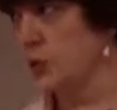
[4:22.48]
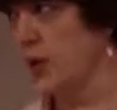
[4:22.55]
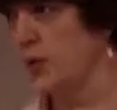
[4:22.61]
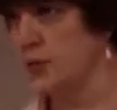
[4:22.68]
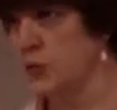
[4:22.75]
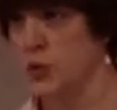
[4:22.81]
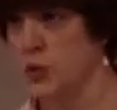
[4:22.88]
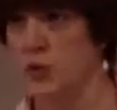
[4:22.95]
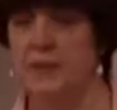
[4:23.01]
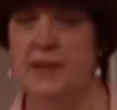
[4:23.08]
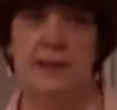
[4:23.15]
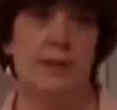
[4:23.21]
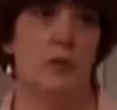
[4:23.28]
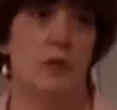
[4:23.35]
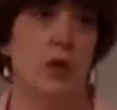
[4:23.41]
try to assure them
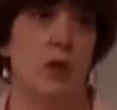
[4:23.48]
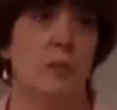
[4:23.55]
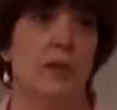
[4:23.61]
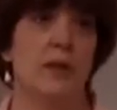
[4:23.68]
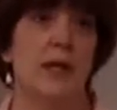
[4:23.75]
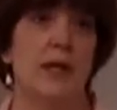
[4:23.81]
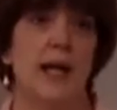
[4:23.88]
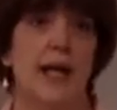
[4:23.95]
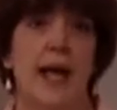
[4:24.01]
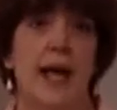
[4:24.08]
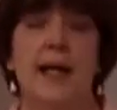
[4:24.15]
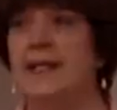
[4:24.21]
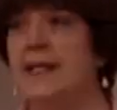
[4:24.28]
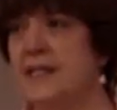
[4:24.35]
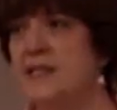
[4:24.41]
it's their normal,
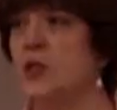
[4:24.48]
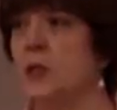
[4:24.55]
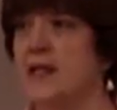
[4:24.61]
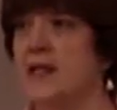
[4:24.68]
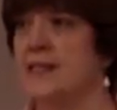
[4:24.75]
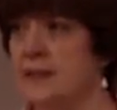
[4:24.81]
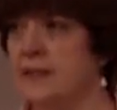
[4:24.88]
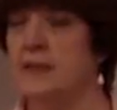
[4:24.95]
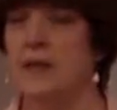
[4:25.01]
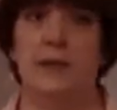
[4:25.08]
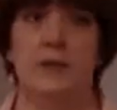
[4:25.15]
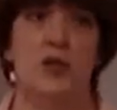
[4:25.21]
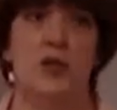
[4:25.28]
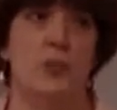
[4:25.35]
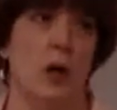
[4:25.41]
and they still want to see the
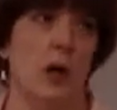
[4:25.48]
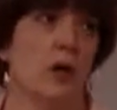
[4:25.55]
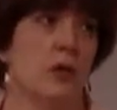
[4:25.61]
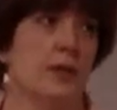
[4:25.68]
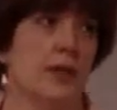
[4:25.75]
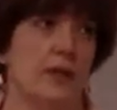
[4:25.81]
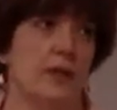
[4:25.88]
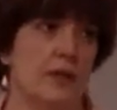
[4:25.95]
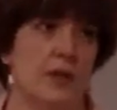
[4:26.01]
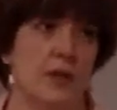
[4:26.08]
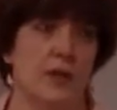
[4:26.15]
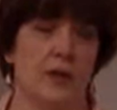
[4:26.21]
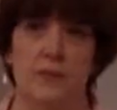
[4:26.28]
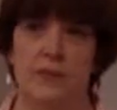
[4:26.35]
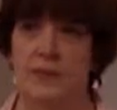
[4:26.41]
doctor tomorrow because,
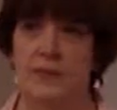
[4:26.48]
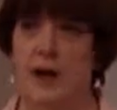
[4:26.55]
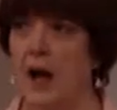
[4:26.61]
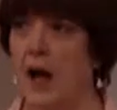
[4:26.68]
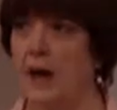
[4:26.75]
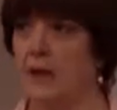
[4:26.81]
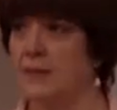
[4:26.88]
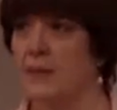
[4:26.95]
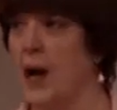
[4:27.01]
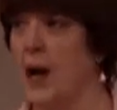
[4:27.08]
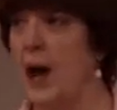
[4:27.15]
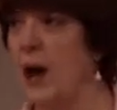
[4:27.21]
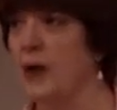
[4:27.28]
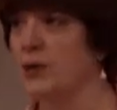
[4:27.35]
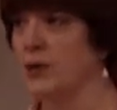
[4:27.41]
you know,
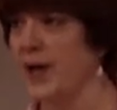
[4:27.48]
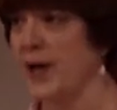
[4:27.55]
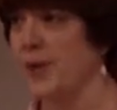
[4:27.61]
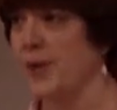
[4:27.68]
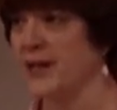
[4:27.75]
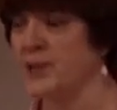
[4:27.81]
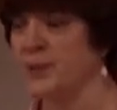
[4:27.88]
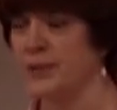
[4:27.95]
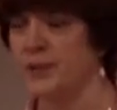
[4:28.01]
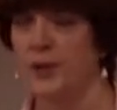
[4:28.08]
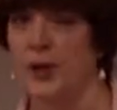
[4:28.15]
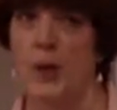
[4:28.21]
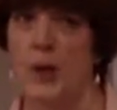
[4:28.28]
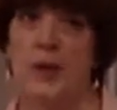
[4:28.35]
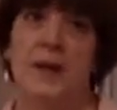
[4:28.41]
how could I possibly
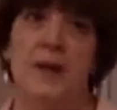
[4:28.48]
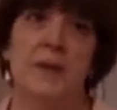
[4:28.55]
know?